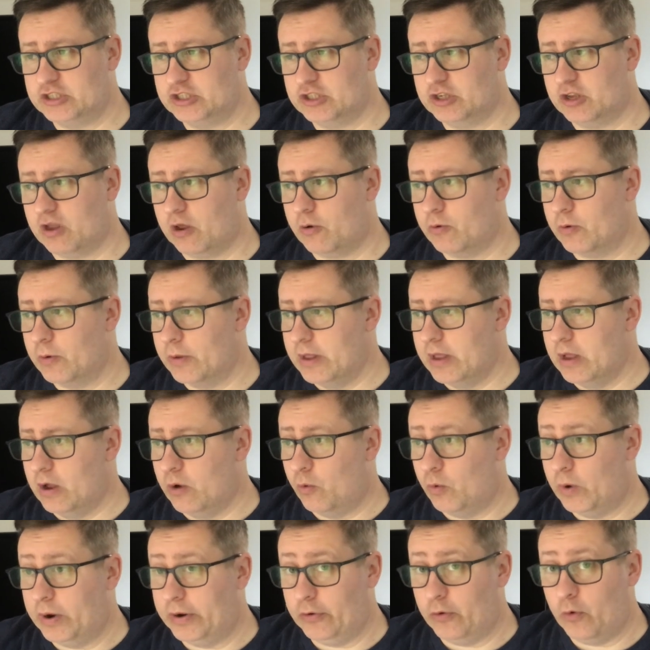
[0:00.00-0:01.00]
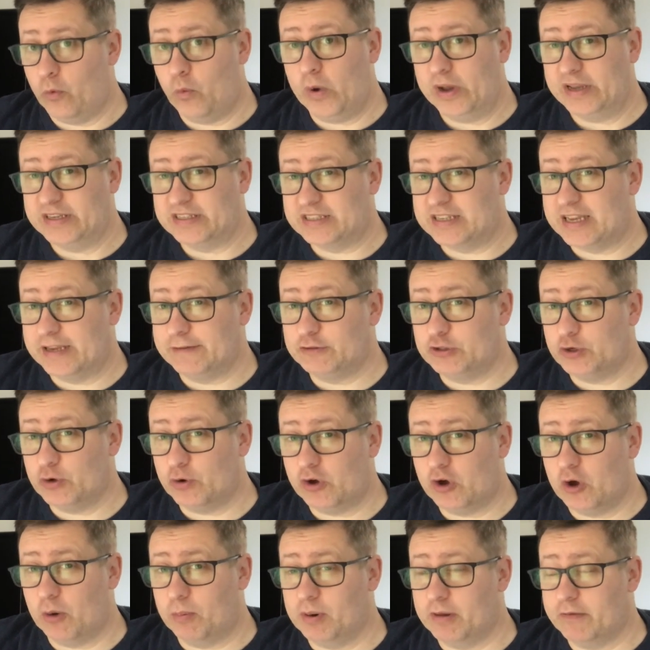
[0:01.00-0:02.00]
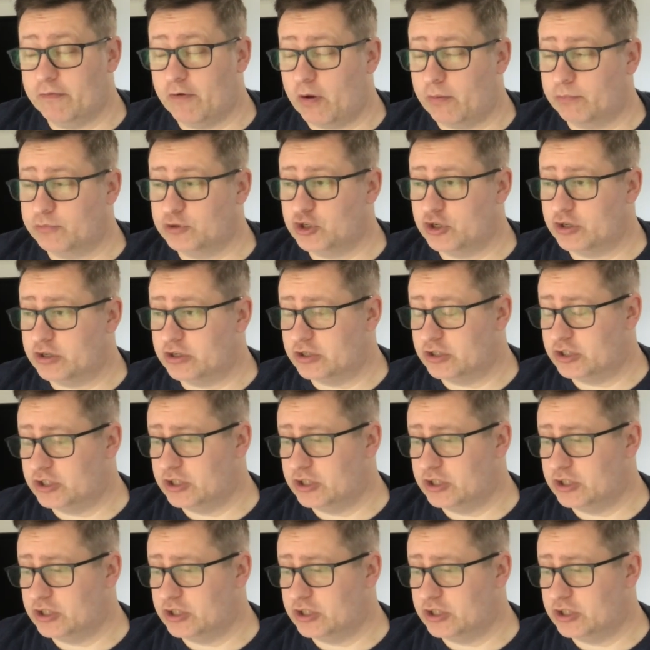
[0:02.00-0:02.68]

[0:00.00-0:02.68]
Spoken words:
So Wingnuts gives you a couple of options.